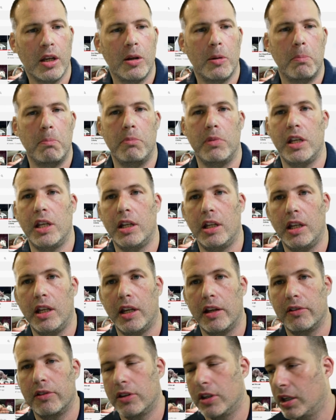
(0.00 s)

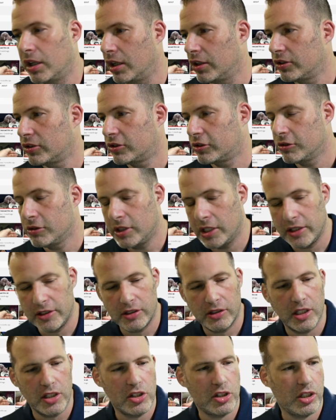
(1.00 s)
meaning the students
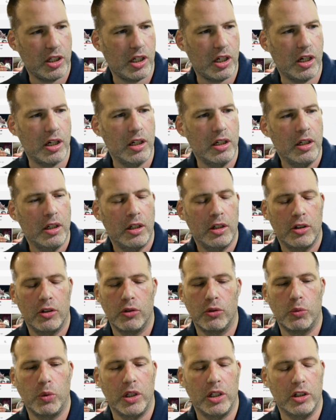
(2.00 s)
this year
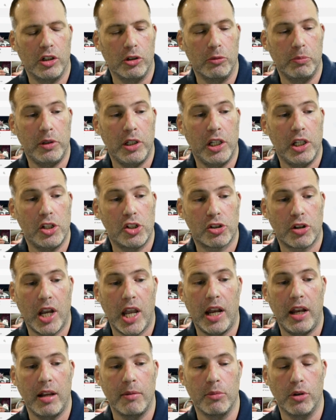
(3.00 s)
will be
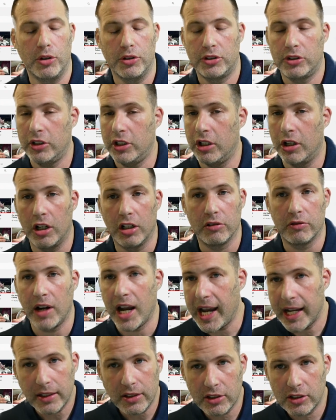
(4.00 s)
training mostly our
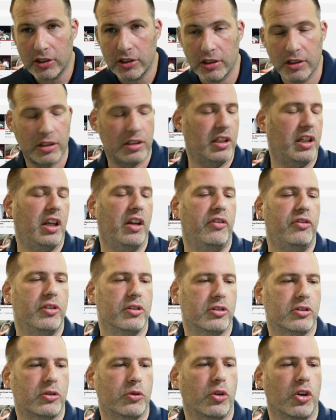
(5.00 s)
rats. If you're
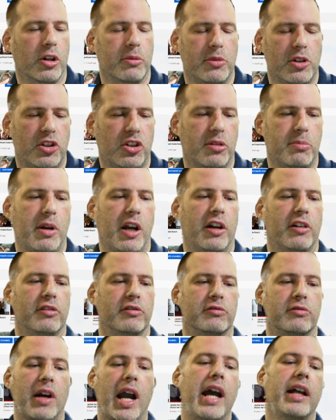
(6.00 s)
squirmish about
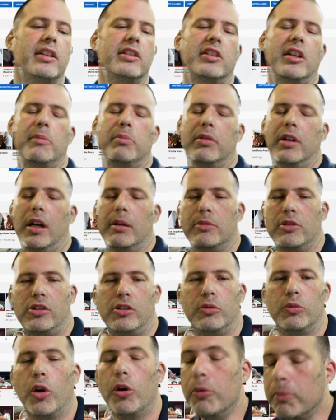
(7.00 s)
rats, I promise
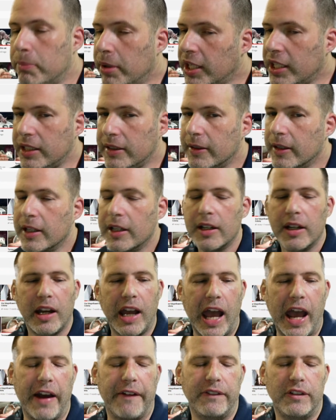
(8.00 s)
you won't be
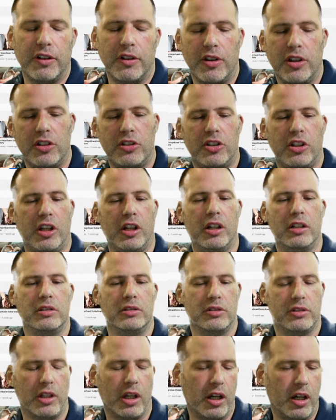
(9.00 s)
after this year.
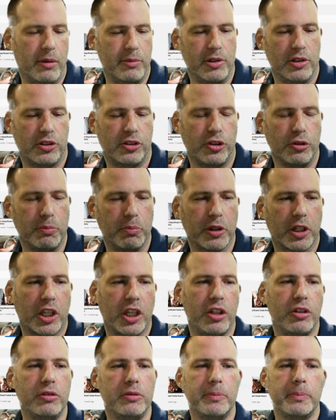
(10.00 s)
They're super
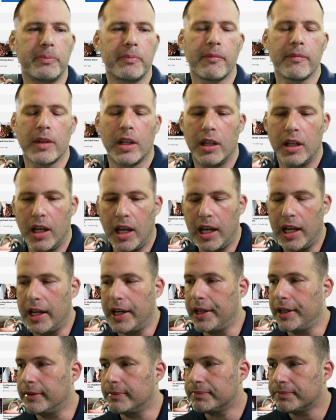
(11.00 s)
cute.
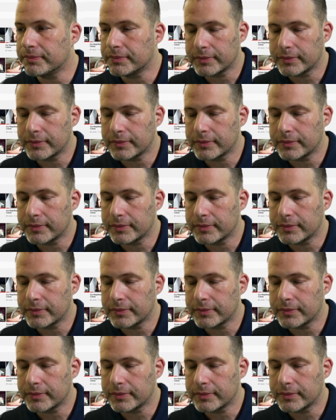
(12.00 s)
And